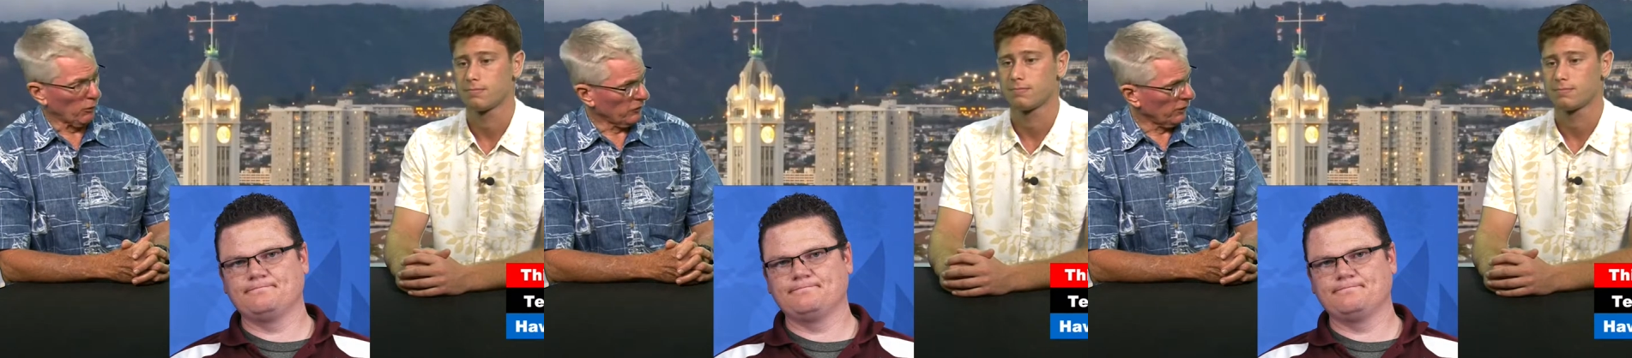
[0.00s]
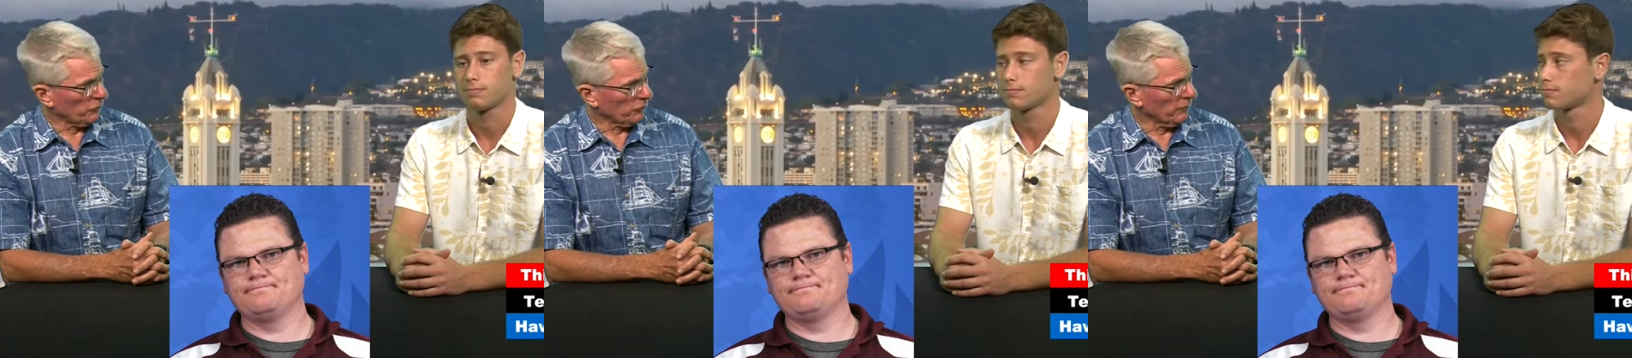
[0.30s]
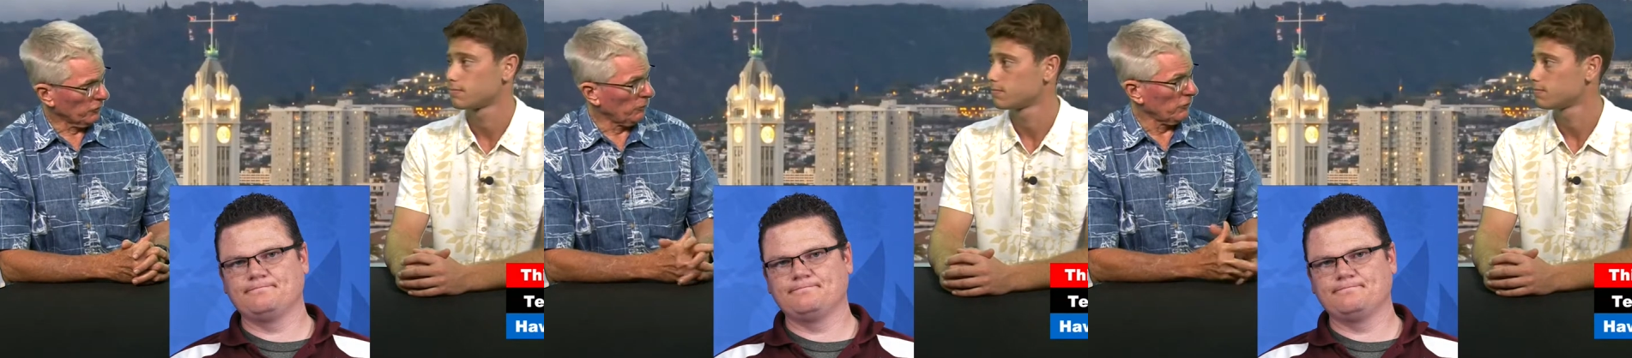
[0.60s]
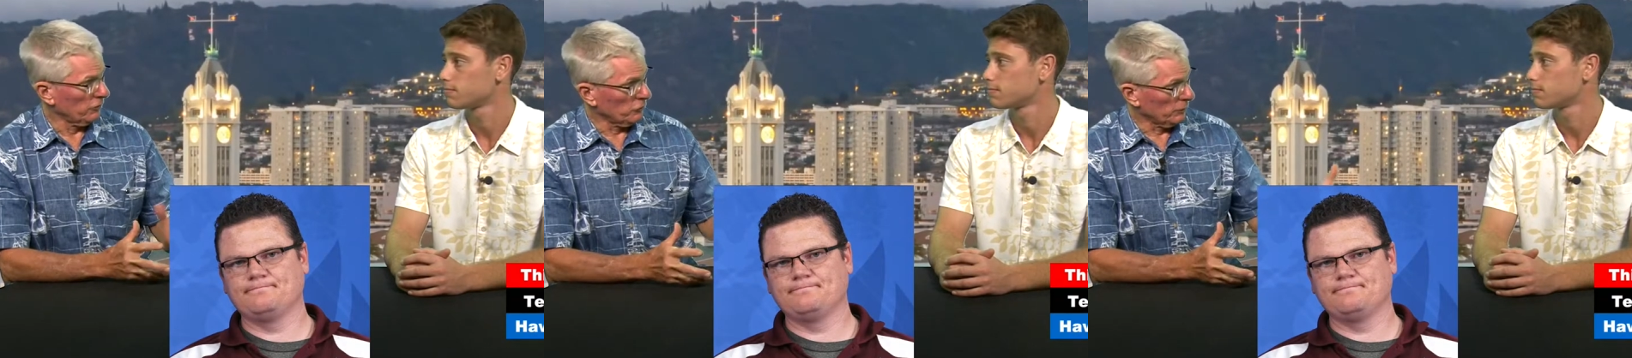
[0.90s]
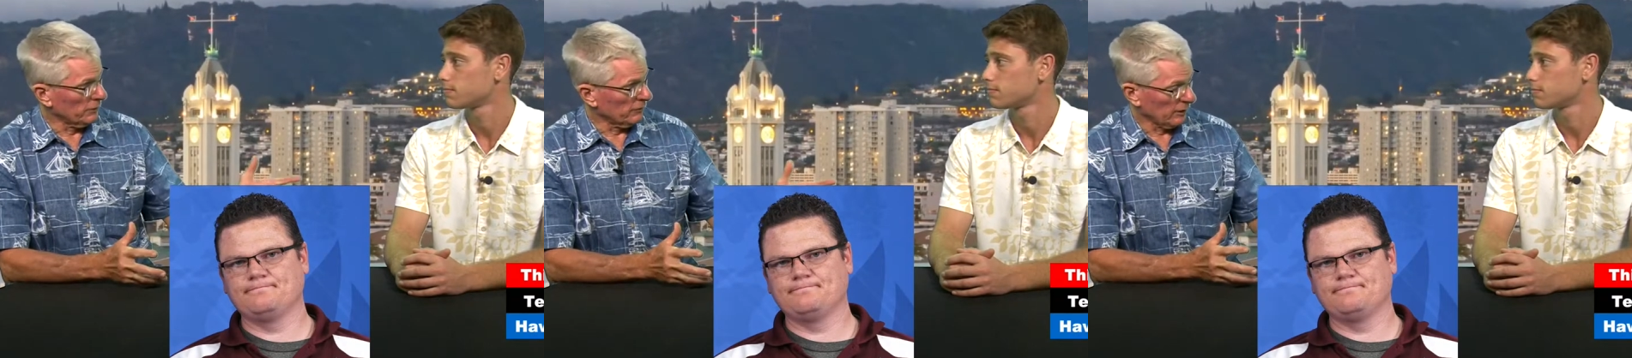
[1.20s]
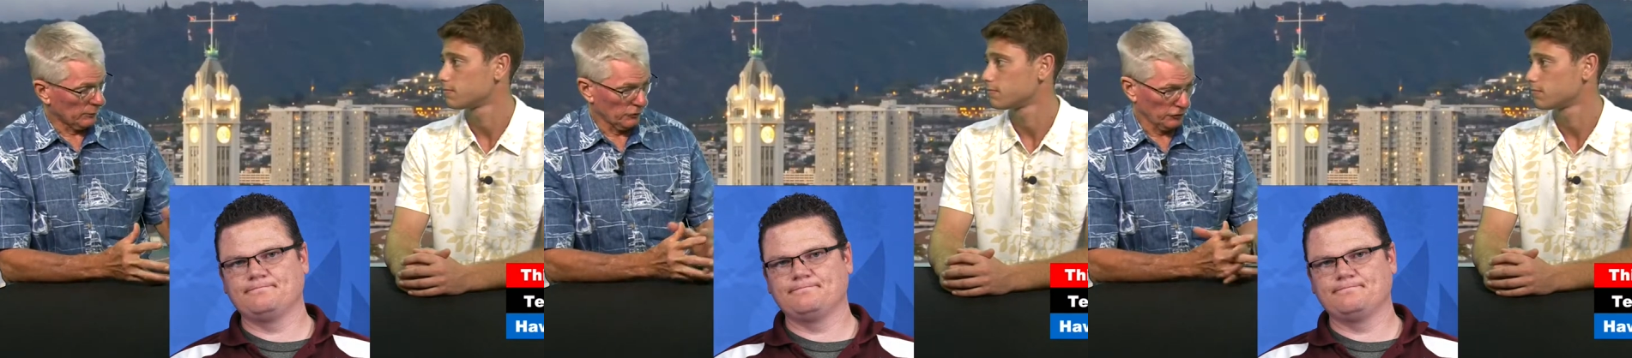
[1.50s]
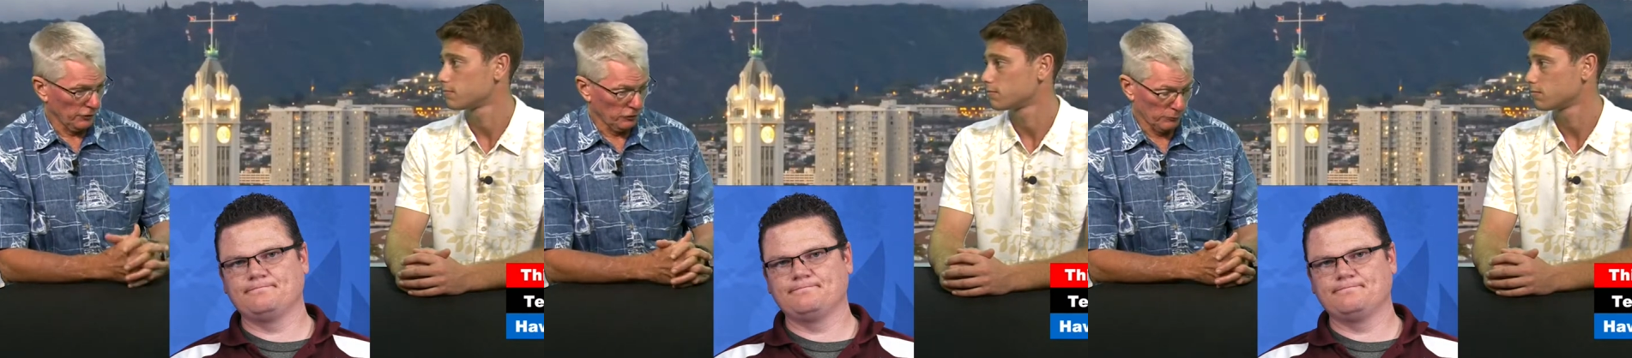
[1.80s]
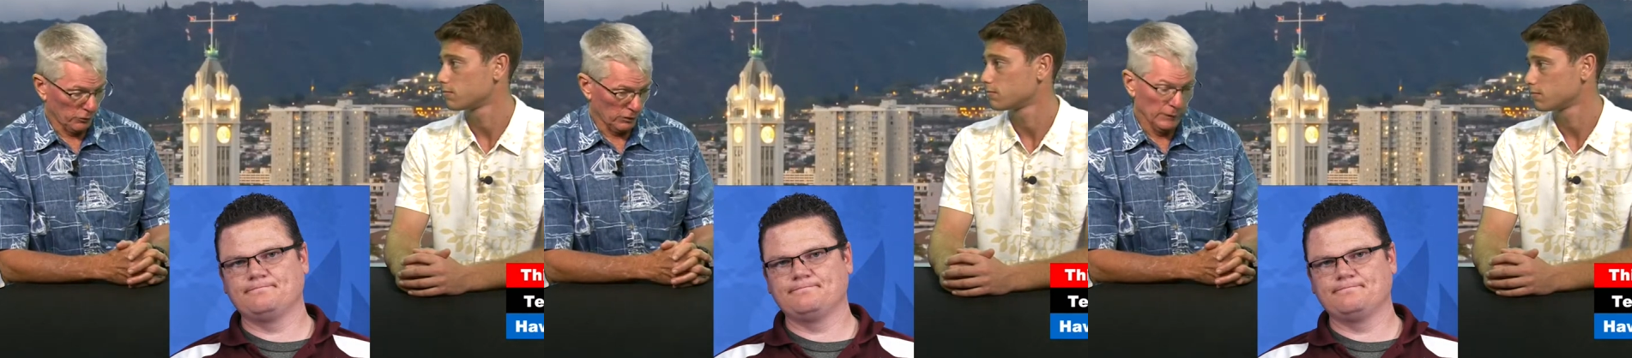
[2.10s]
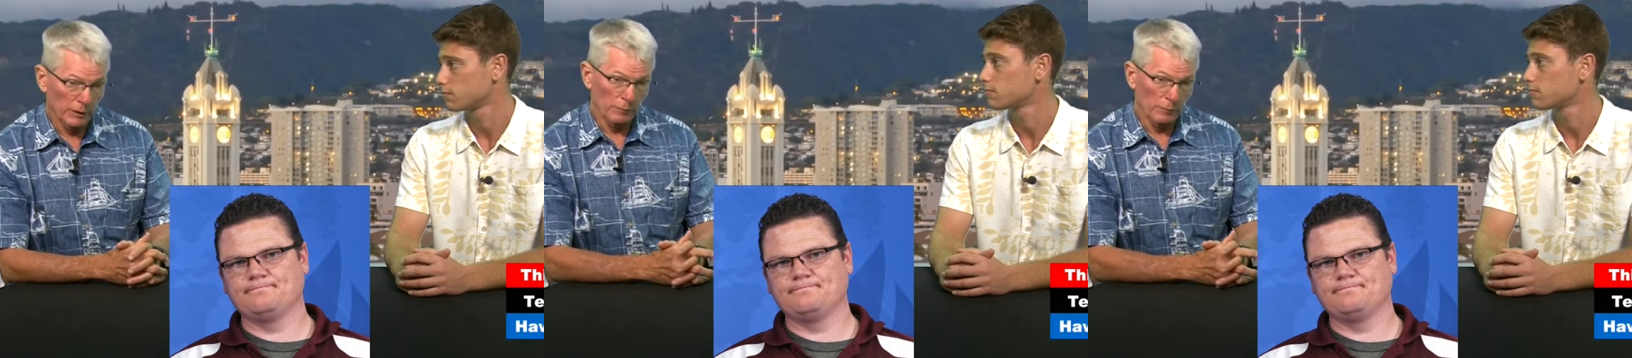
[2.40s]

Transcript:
Speaker 1: attention, especially as we develop our education program.